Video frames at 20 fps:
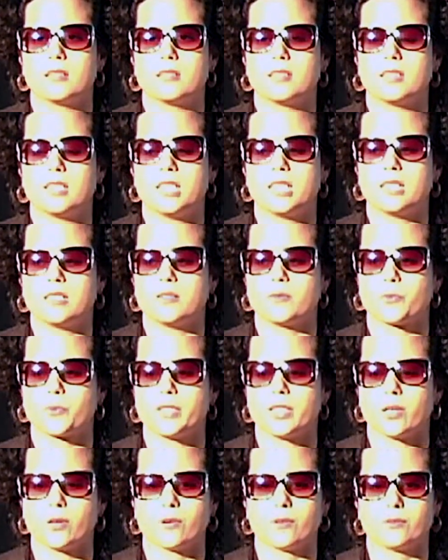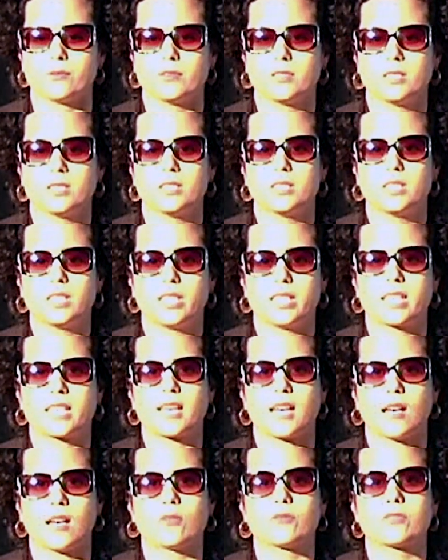in real
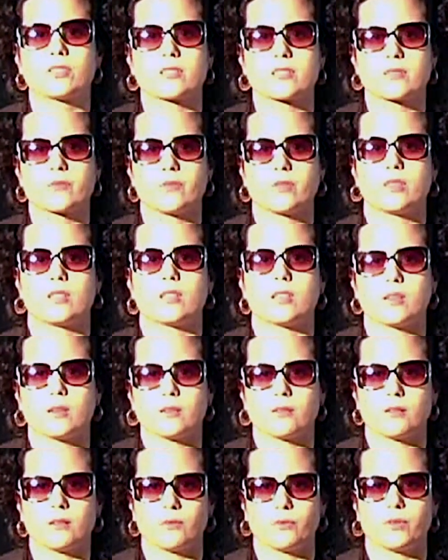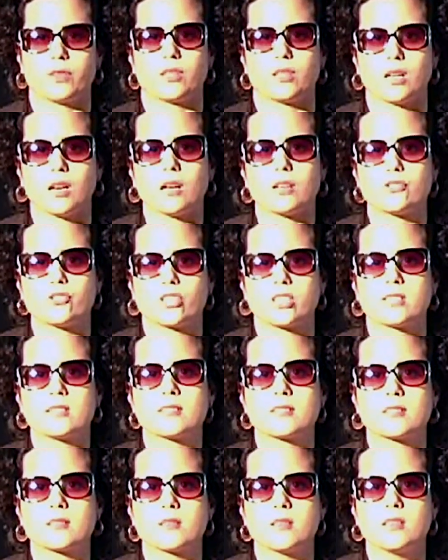encounters with the
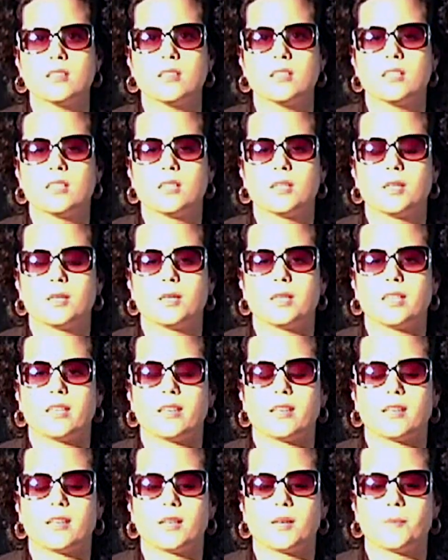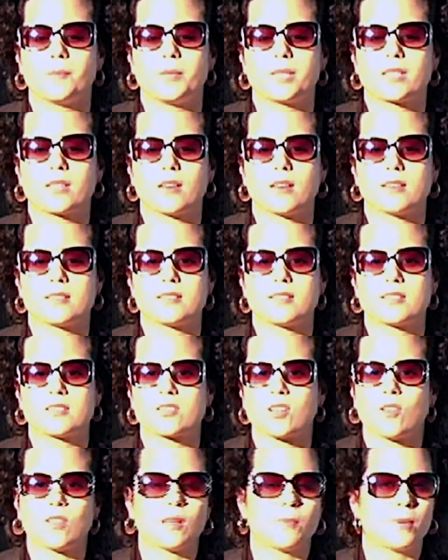audience, because it's
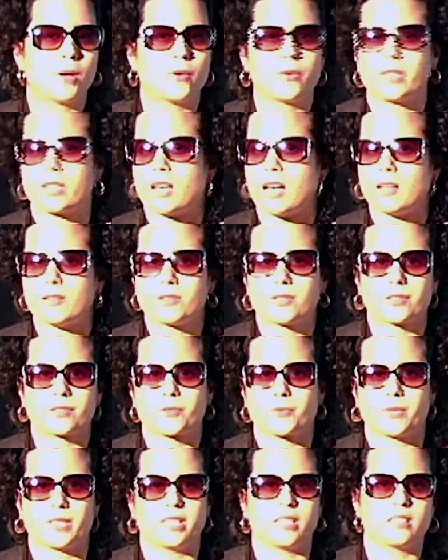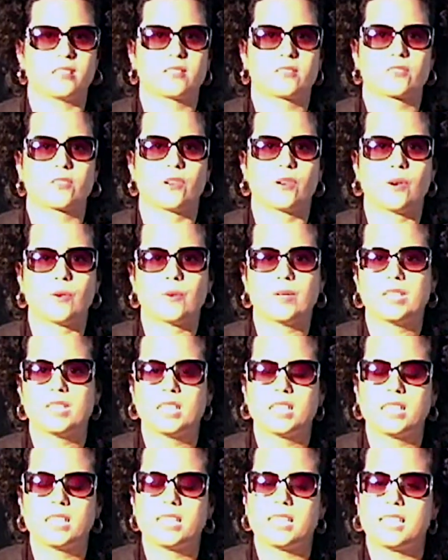all about encounters, really. So
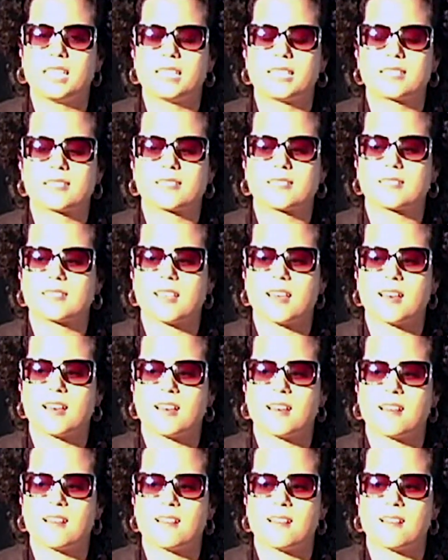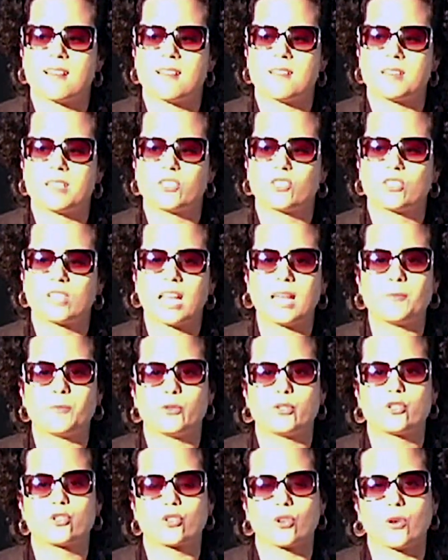it's each time
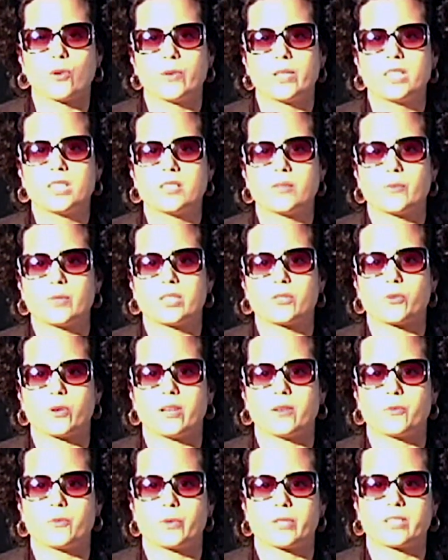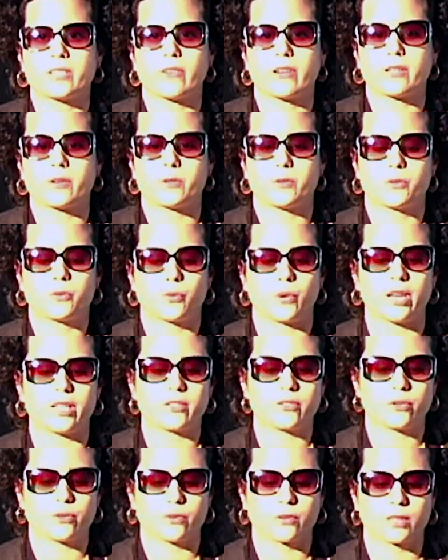we show it, we try
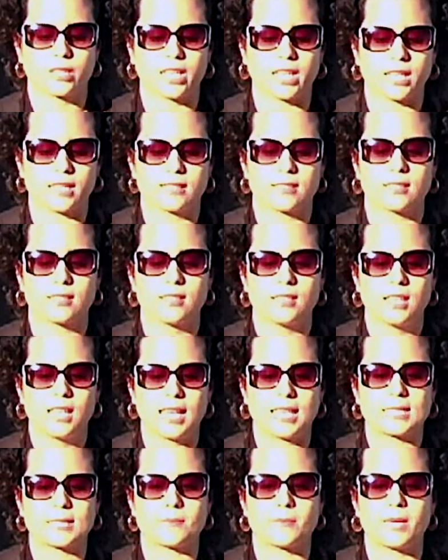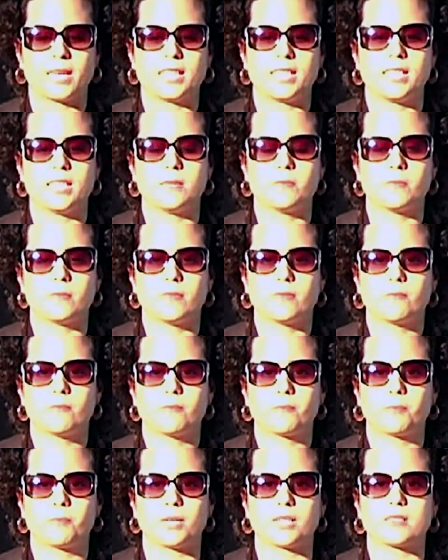to get as many
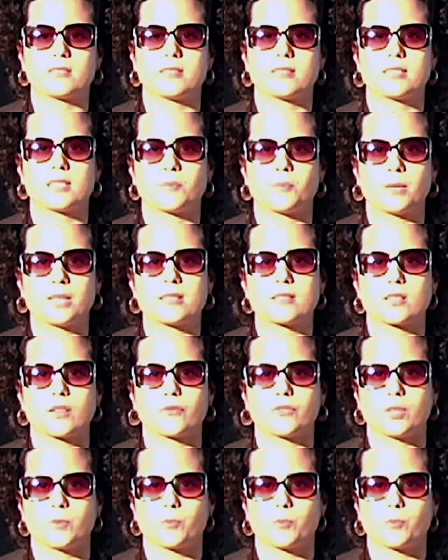participants of the